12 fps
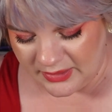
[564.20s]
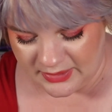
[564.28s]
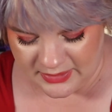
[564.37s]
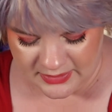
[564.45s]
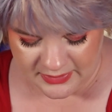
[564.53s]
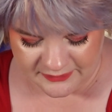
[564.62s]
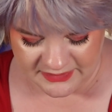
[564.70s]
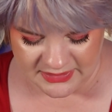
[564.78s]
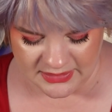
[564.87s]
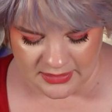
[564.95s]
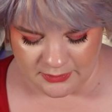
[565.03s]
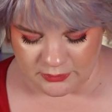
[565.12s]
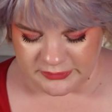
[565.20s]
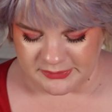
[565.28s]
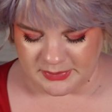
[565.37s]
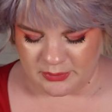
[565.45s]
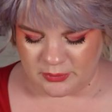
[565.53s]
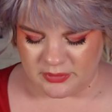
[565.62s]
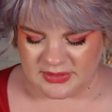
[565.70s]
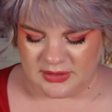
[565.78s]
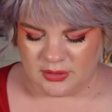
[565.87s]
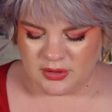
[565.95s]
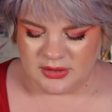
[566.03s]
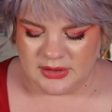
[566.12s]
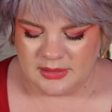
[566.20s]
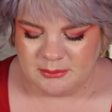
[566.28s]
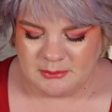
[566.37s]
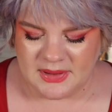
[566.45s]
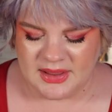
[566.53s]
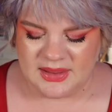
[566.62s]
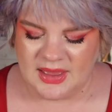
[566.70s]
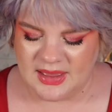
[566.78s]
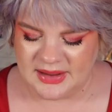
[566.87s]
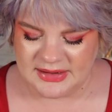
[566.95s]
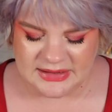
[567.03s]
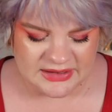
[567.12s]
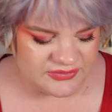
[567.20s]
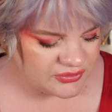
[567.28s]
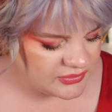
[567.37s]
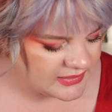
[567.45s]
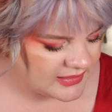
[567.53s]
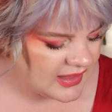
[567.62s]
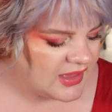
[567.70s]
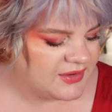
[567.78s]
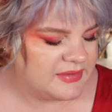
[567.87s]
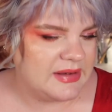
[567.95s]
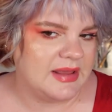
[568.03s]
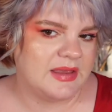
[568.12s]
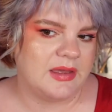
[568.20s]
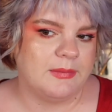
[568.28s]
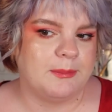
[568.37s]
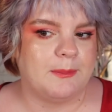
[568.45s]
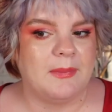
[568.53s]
Then I have also been working on my highlighter. I had like a